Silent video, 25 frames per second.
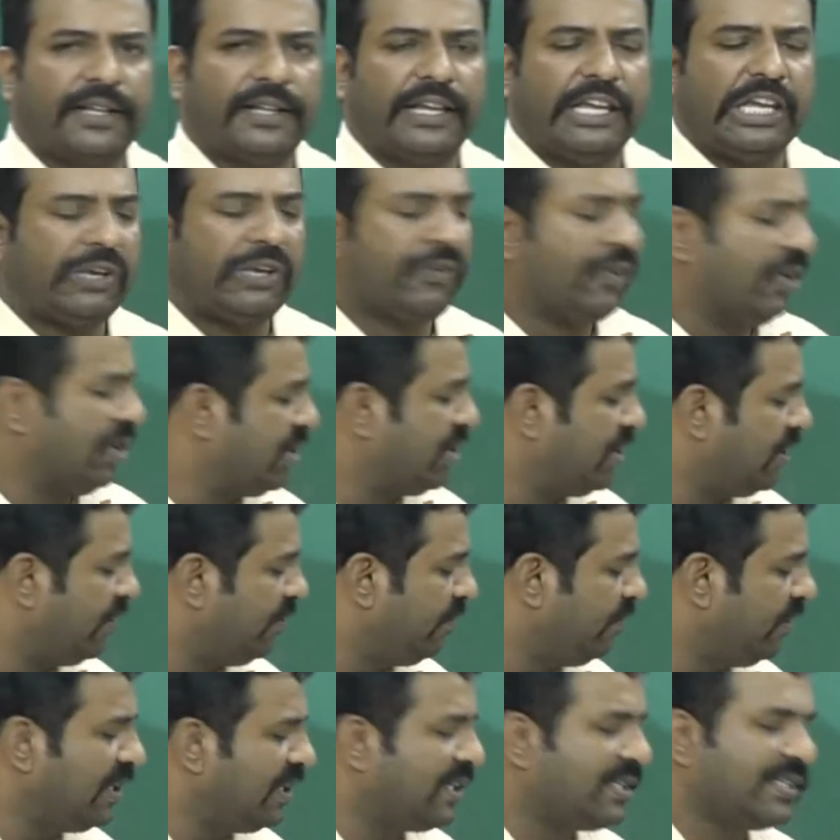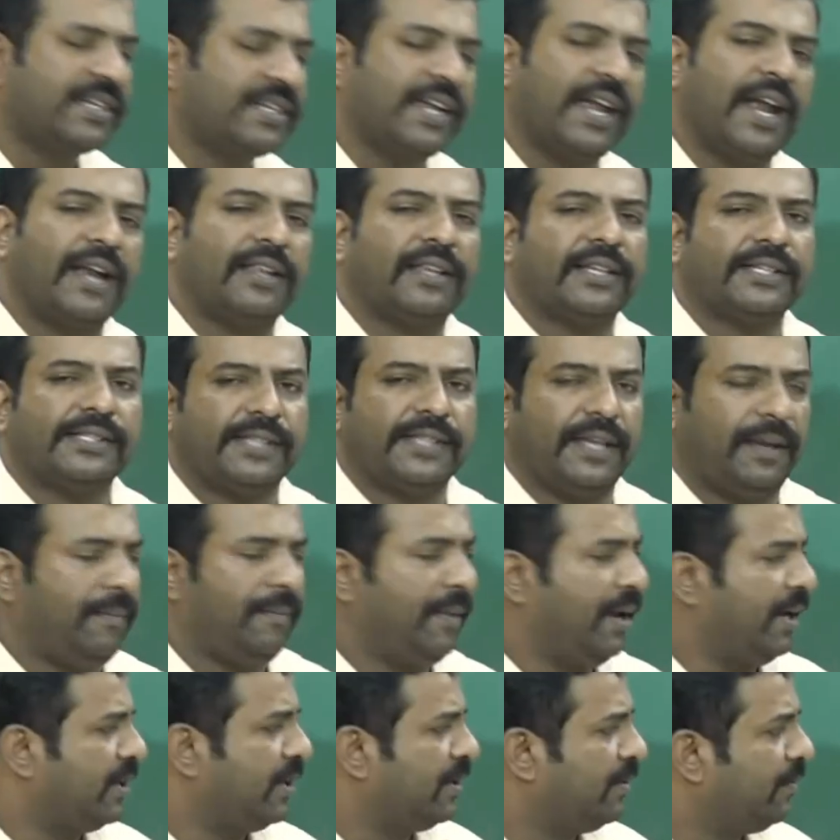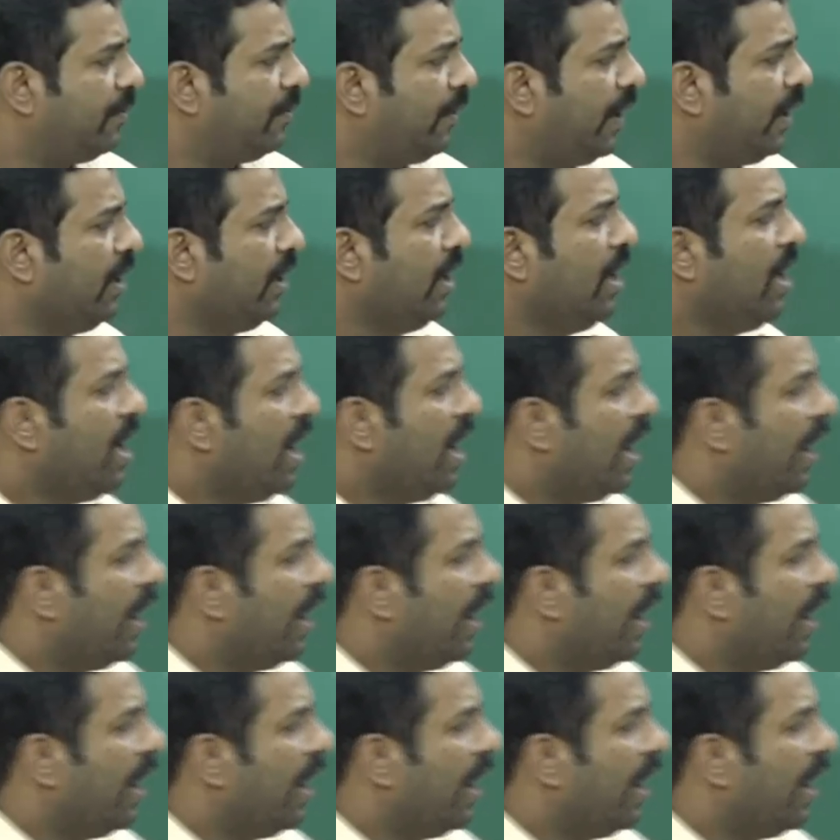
still the equation will stay at the same end. Fine.